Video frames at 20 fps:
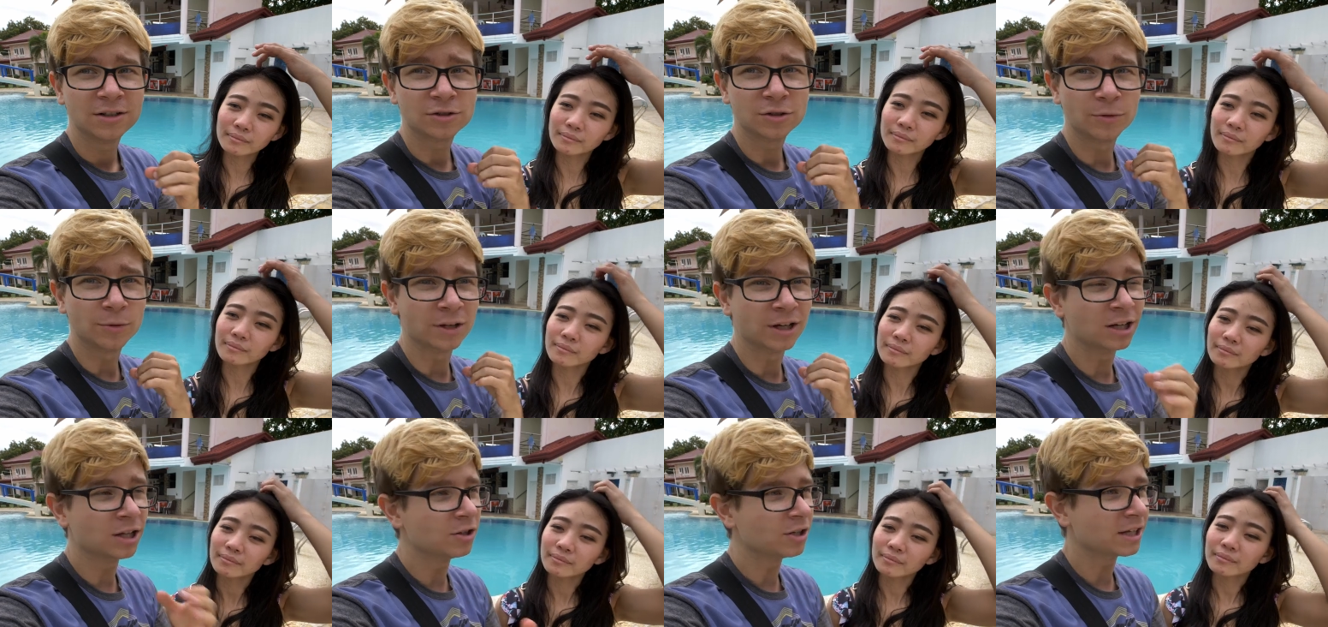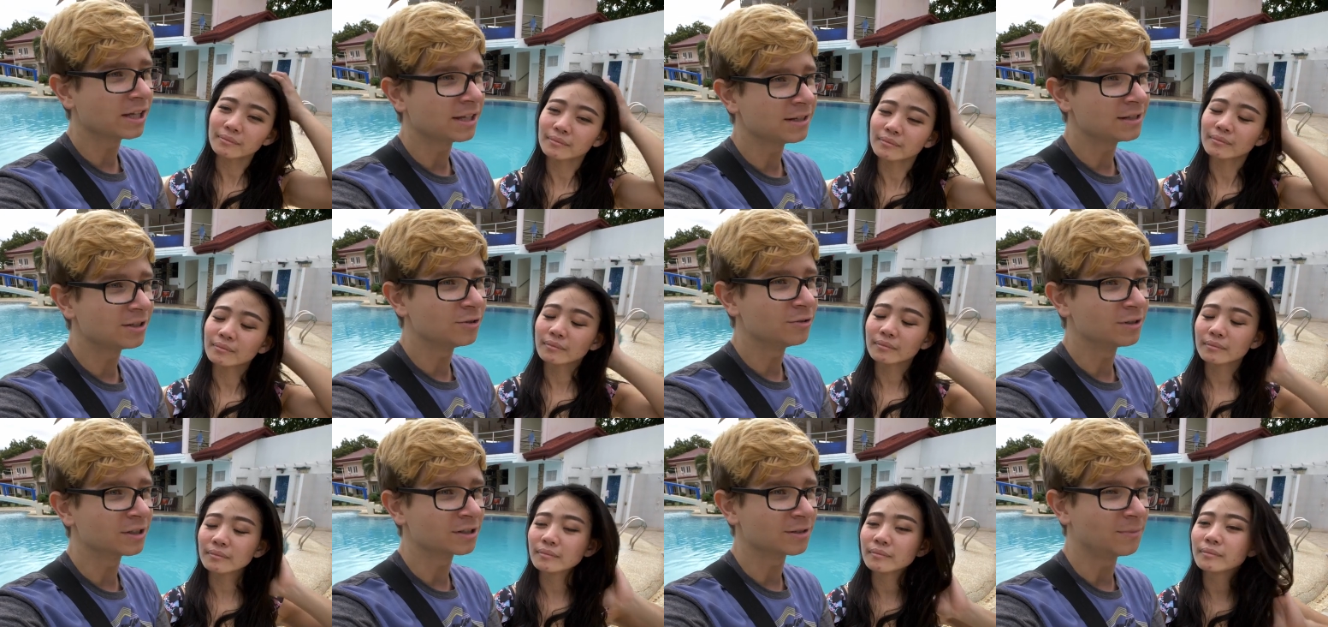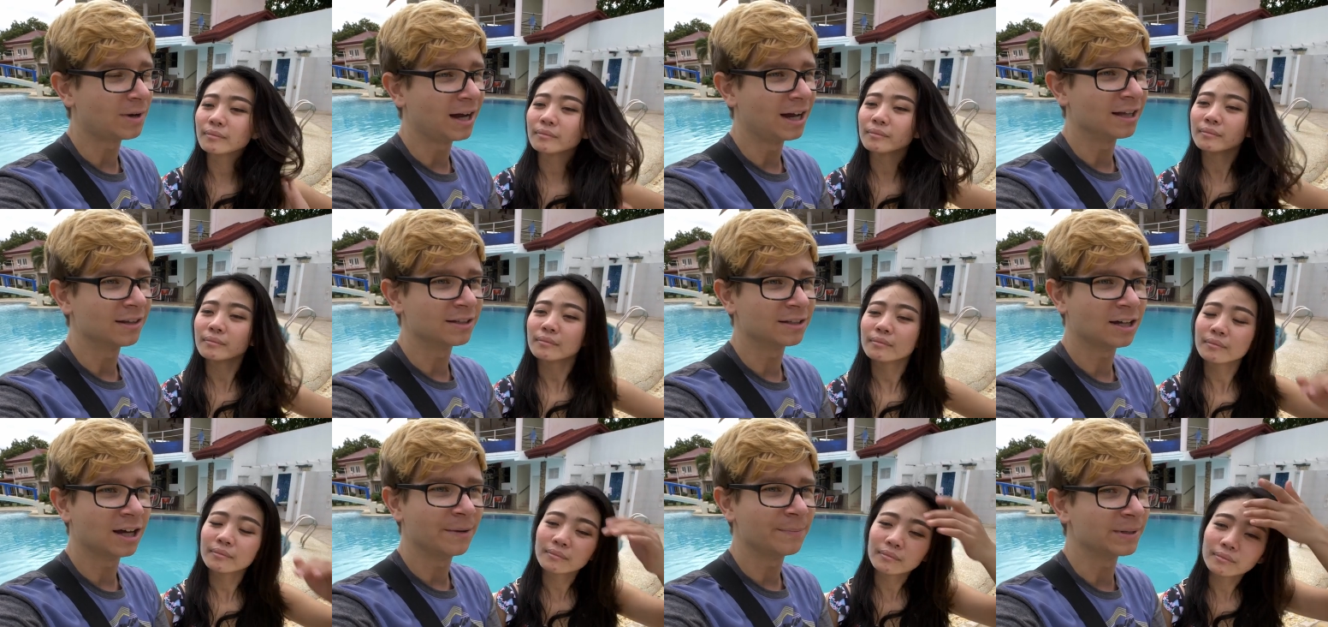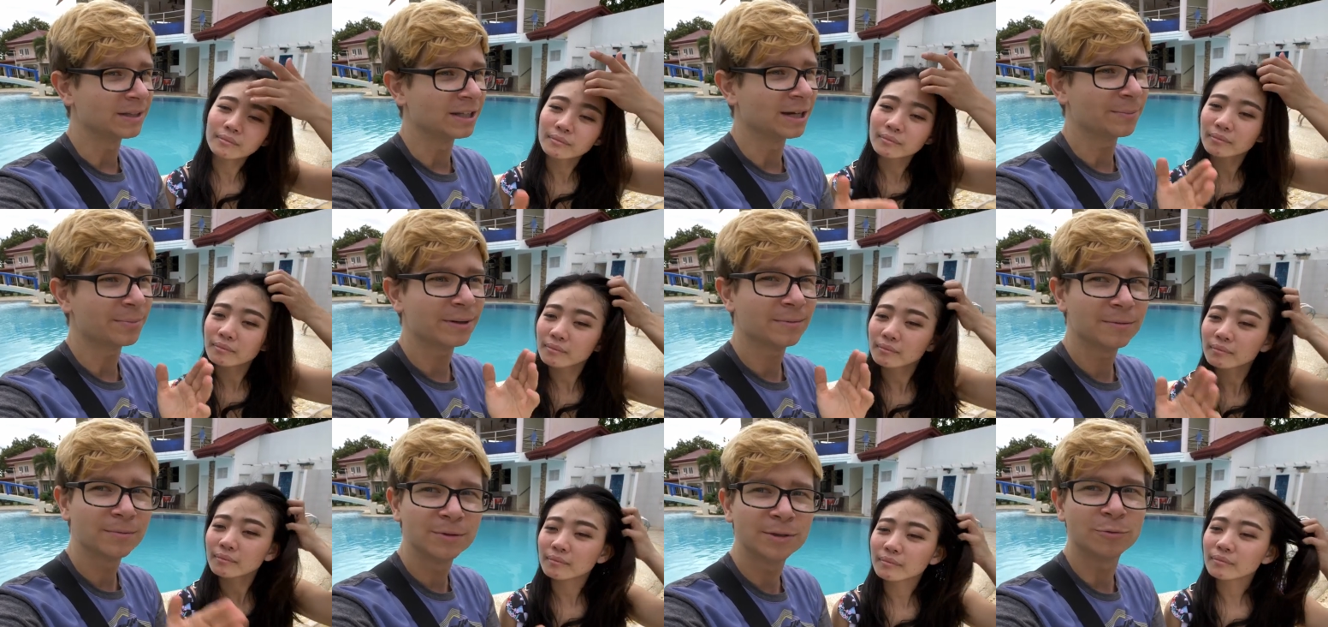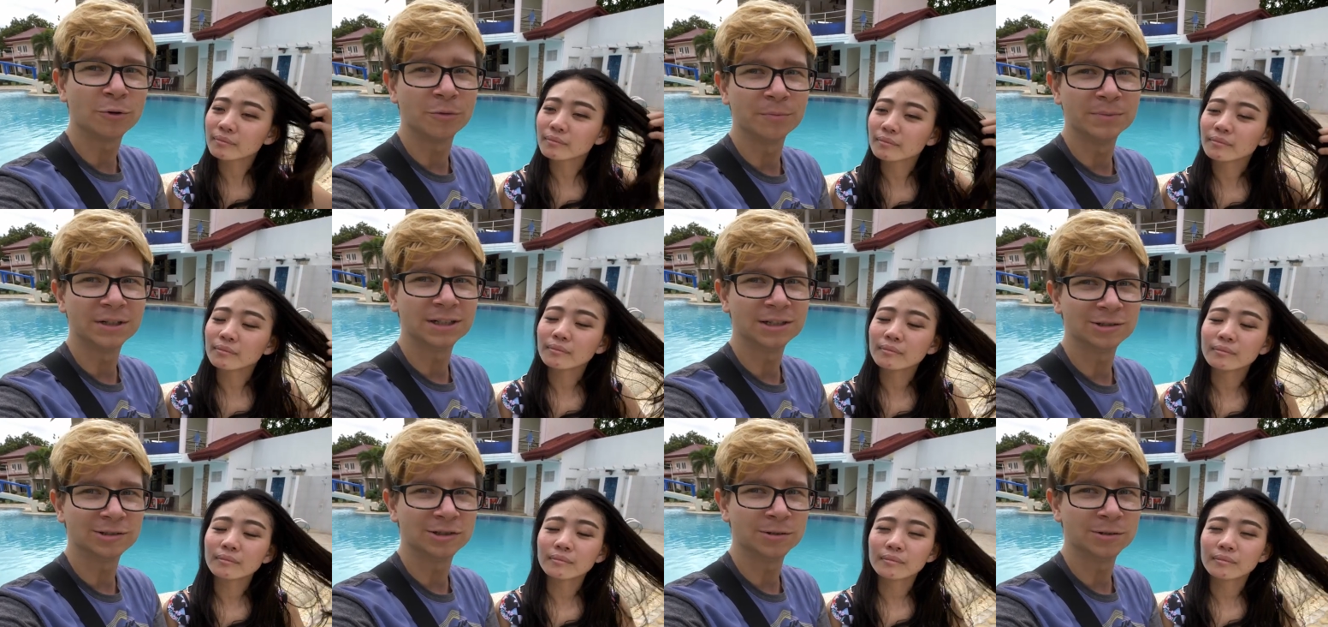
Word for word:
Speaker 1: So we're gonna look into doing some island hopping. That probably won't be till